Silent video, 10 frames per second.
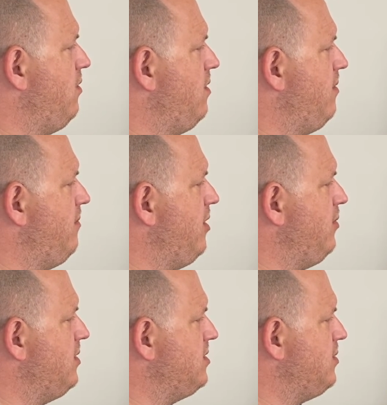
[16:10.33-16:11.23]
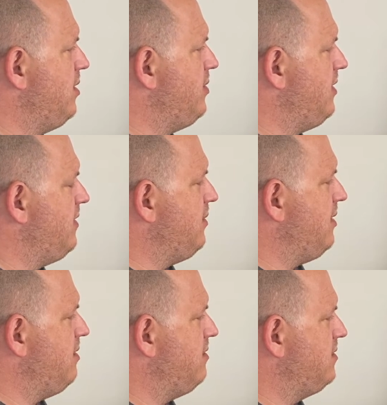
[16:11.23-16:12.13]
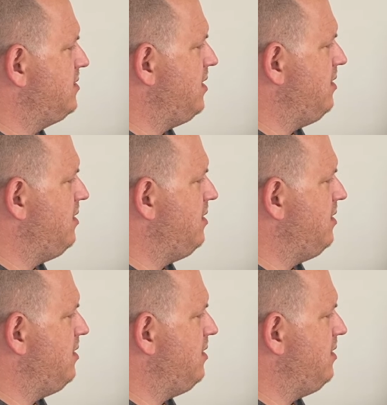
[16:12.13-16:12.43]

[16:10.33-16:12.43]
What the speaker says: a moment to open it. There we are. So